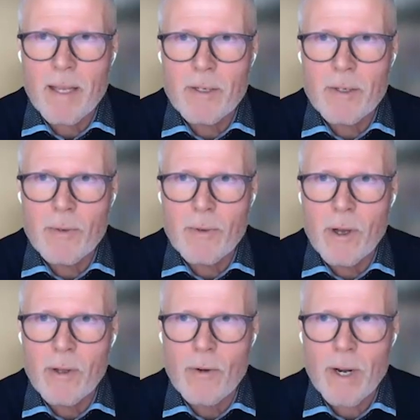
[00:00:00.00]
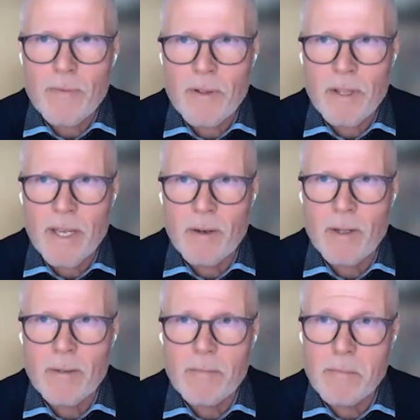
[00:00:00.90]
to unravel that
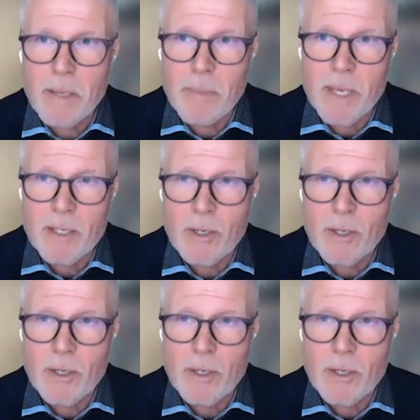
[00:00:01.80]
all, maybe it's